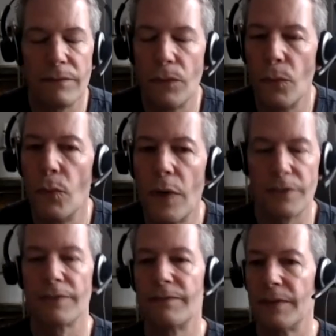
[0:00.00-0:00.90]

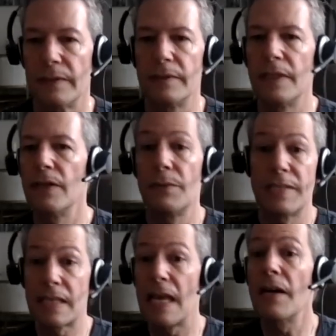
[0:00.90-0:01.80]
wonderful you know it was
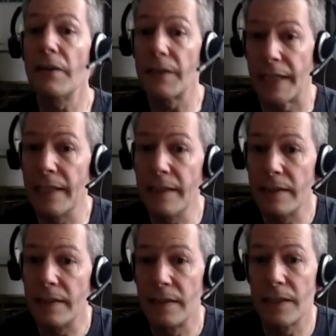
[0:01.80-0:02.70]
scary
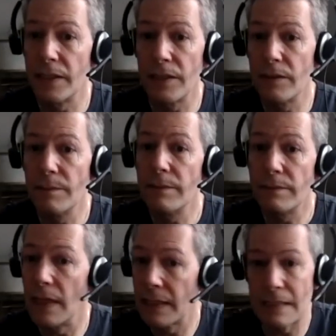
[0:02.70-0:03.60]
you know
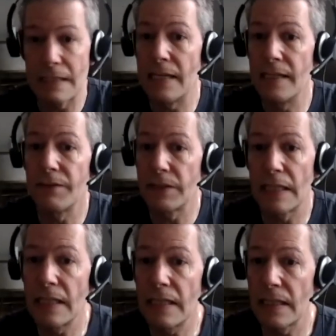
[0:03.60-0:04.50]
because i had never
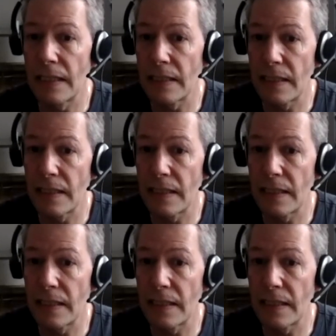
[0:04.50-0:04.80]
done anything like